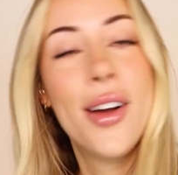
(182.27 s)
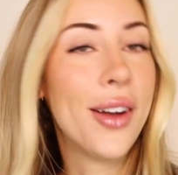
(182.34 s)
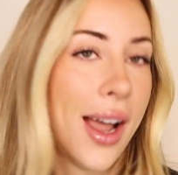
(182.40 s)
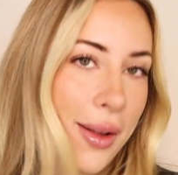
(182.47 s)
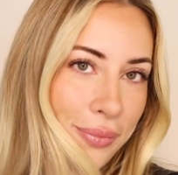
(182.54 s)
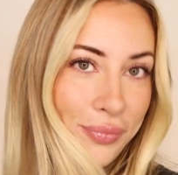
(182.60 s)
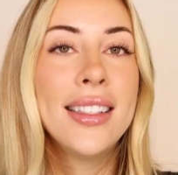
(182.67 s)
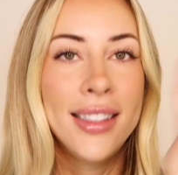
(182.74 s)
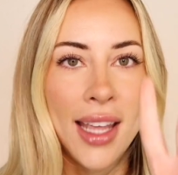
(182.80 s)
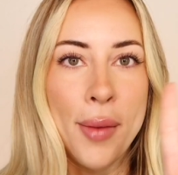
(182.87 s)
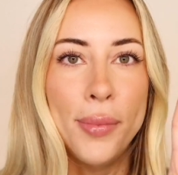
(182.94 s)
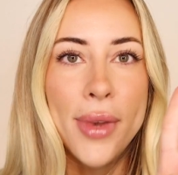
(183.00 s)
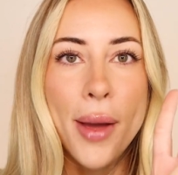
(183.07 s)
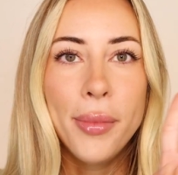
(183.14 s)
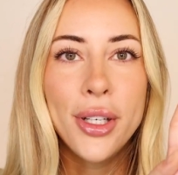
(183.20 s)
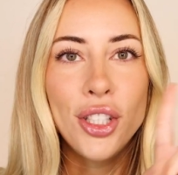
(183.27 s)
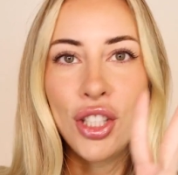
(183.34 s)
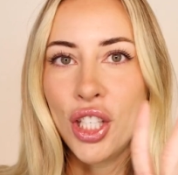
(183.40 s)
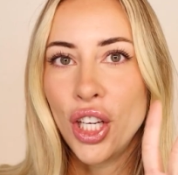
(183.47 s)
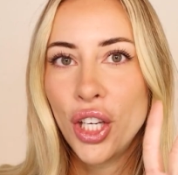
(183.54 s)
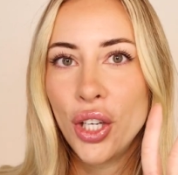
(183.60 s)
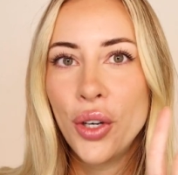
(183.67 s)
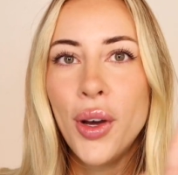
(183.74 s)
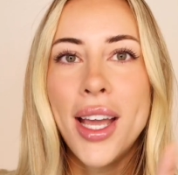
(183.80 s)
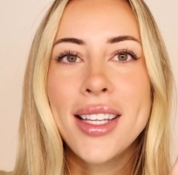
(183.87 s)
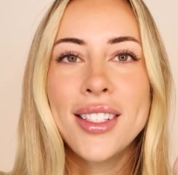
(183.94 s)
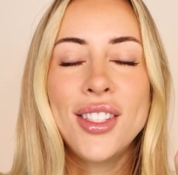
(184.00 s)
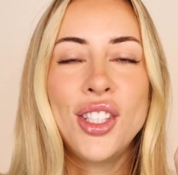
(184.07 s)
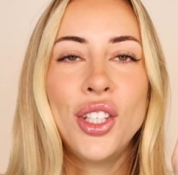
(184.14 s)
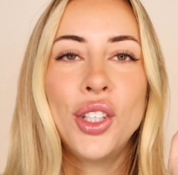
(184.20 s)
Okay. Tip number two
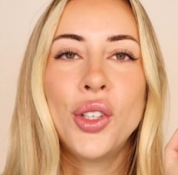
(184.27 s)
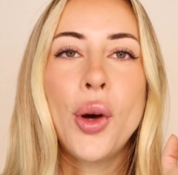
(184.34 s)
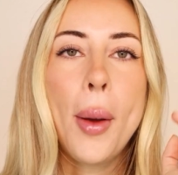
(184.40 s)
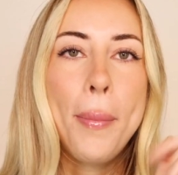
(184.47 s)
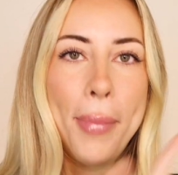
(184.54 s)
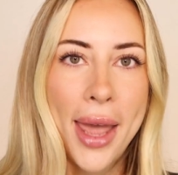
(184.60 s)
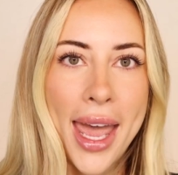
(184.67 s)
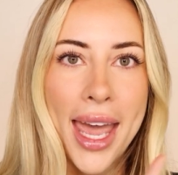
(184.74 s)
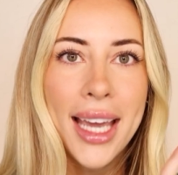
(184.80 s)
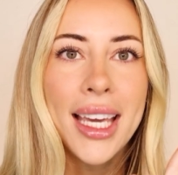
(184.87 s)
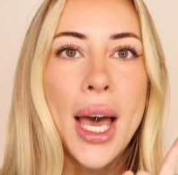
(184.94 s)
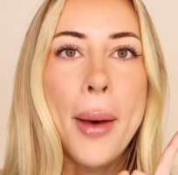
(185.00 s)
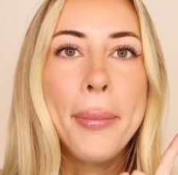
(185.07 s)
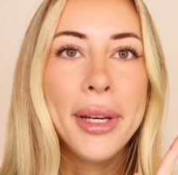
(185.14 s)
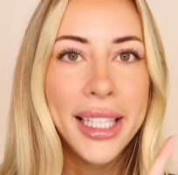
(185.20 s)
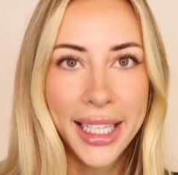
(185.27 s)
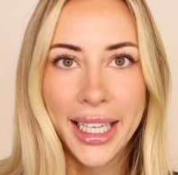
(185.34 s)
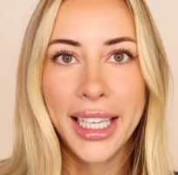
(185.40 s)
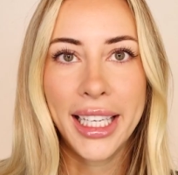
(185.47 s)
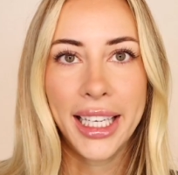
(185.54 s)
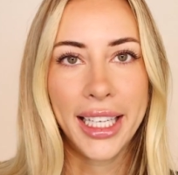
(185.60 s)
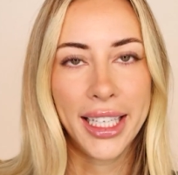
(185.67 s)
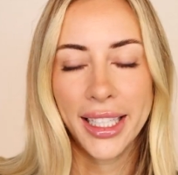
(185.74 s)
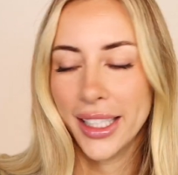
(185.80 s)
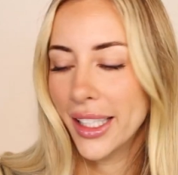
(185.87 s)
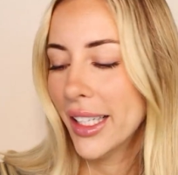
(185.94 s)
is to pick a bikini.